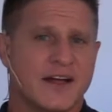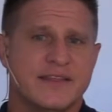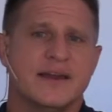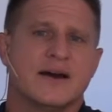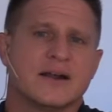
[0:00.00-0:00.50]

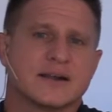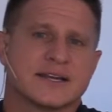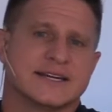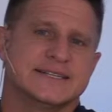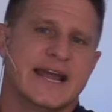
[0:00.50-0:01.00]
They are
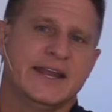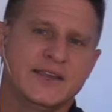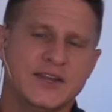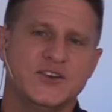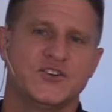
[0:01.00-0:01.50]

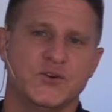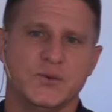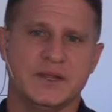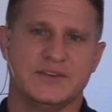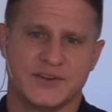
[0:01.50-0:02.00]
connected
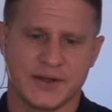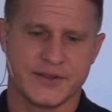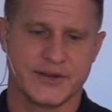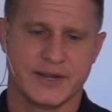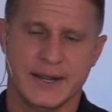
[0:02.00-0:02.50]
to each
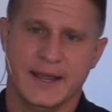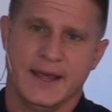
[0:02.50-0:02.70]
other.